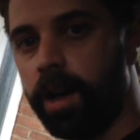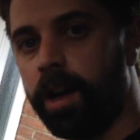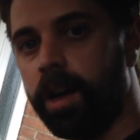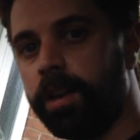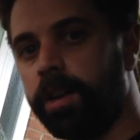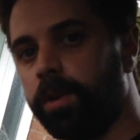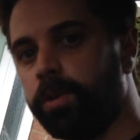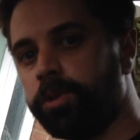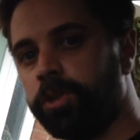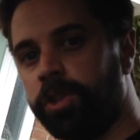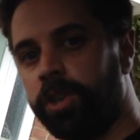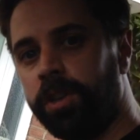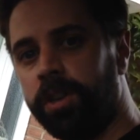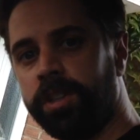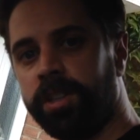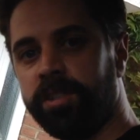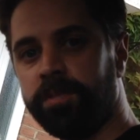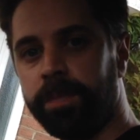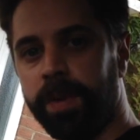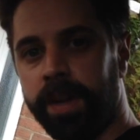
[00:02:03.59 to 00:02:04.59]
An
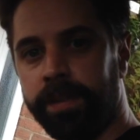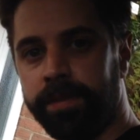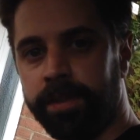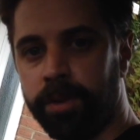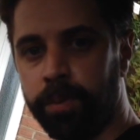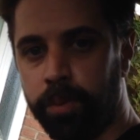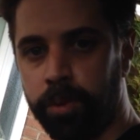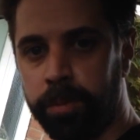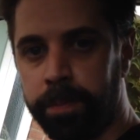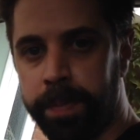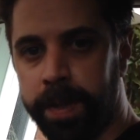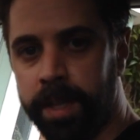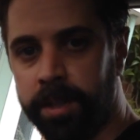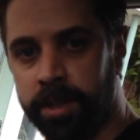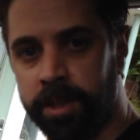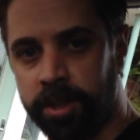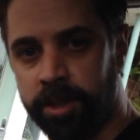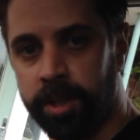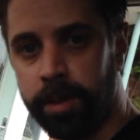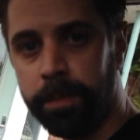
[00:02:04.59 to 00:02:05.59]
alternative method would be
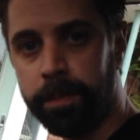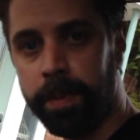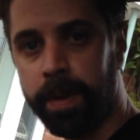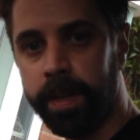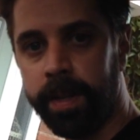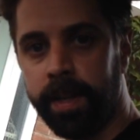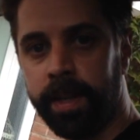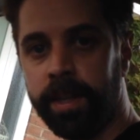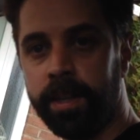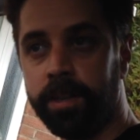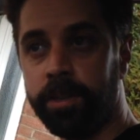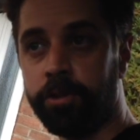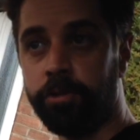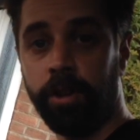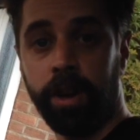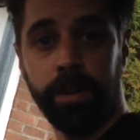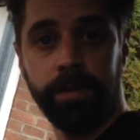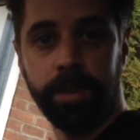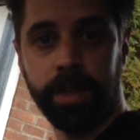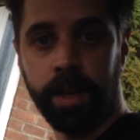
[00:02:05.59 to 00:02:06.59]
to simply
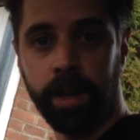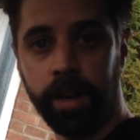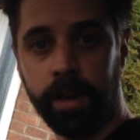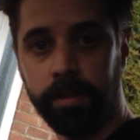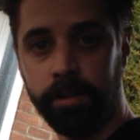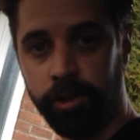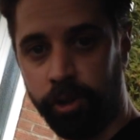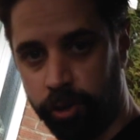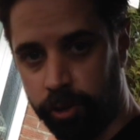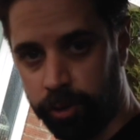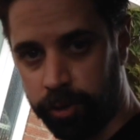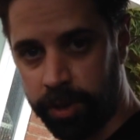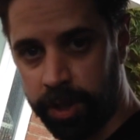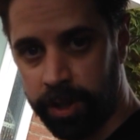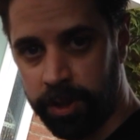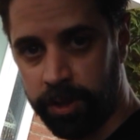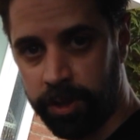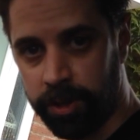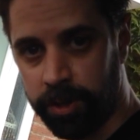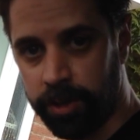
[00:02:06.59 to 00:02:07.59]
drive the car a short
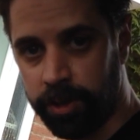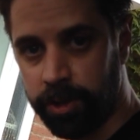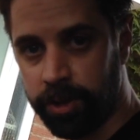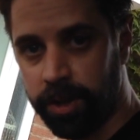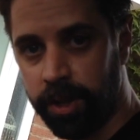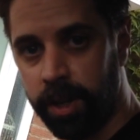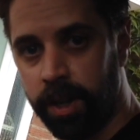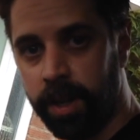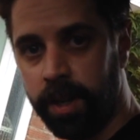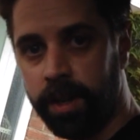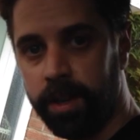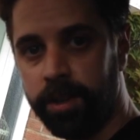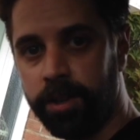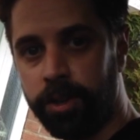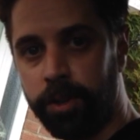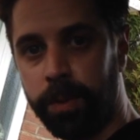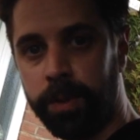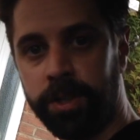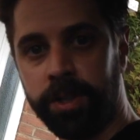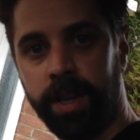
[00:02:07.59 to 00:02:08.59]
distance,
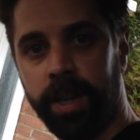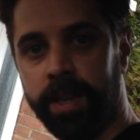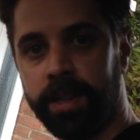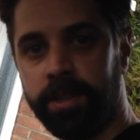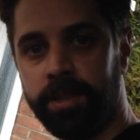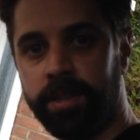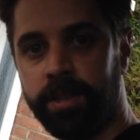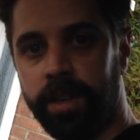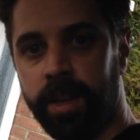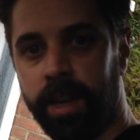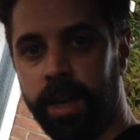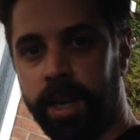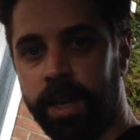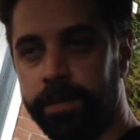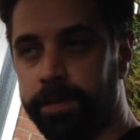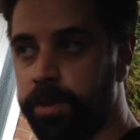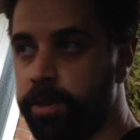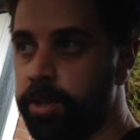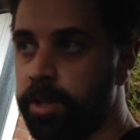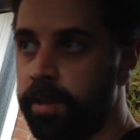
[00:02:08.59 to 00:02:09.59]
do a test,
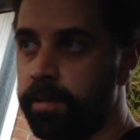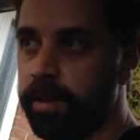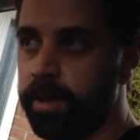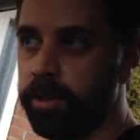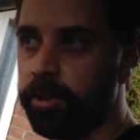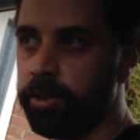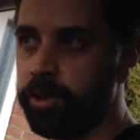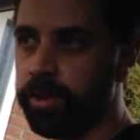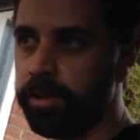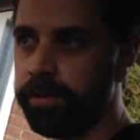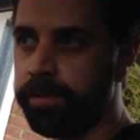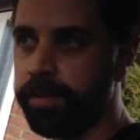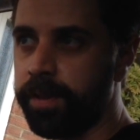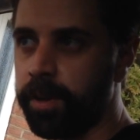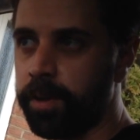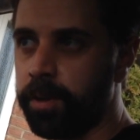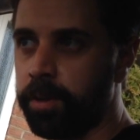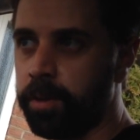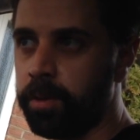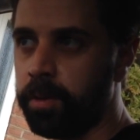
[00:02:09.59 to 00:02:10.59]
and the steering should
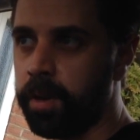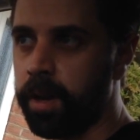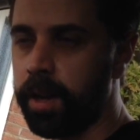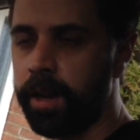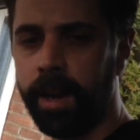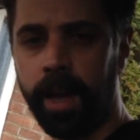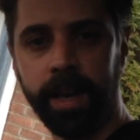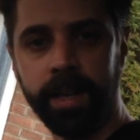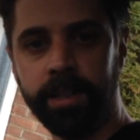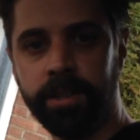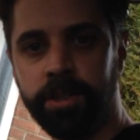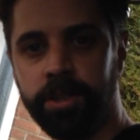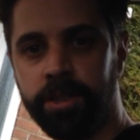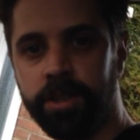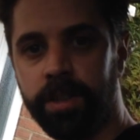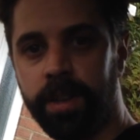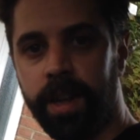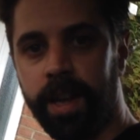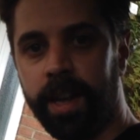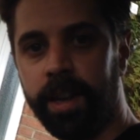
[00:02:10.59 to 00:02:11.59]
feel
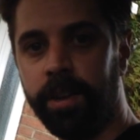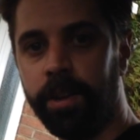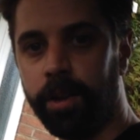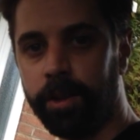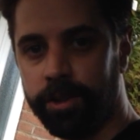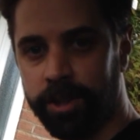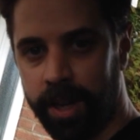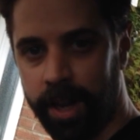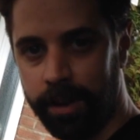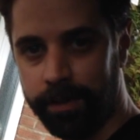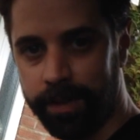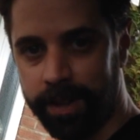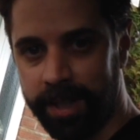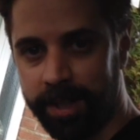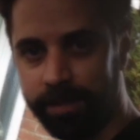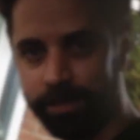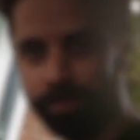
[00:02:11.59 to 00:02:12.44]
light and not heavy.